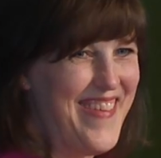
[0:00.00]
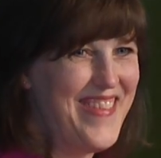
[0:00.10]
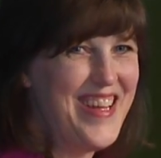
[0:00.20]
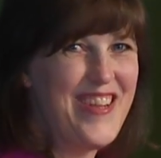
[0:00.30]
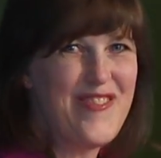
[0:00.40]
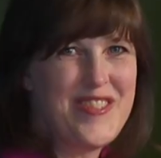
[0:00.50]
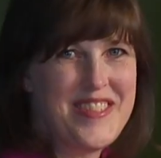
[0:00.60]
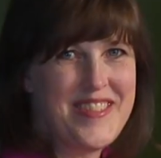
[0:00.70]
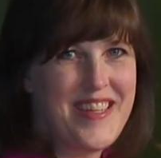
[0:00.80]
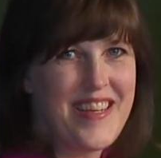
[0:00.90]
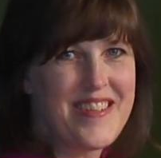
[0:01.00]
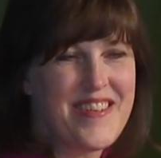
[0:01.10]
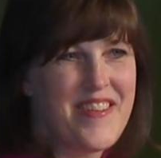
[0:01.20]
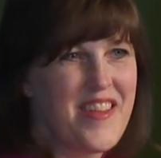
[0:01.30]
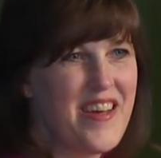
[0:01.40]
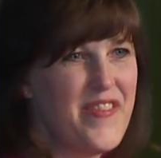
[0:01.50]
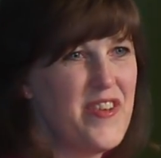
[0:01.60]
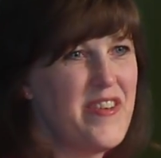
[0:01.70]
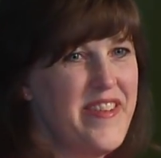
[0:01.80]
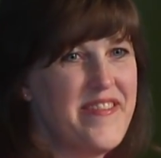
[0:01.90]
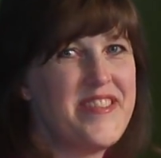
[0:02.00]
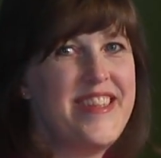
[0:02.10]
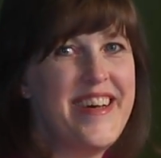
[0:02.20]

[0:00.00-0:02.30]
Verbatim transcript: all we needed was the signature of the governor and it was